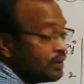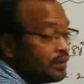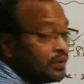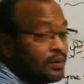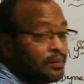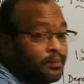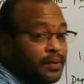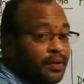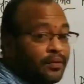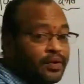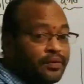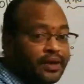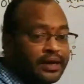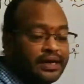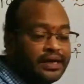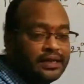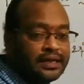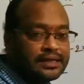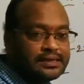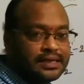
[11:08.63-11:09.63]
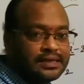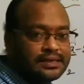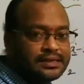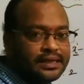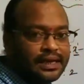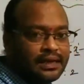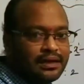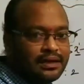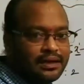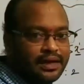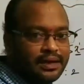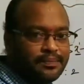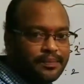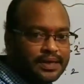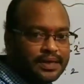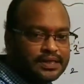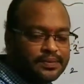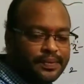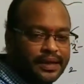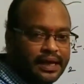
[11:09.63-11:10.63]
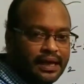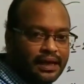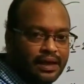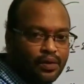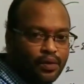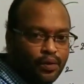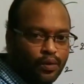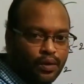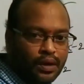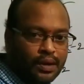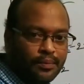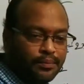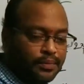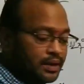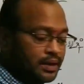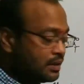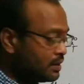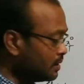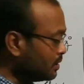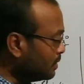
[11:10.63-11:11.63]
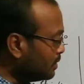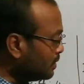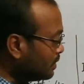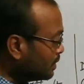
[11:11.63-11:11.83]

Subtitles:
power 1 in the sense here it must be a whole number.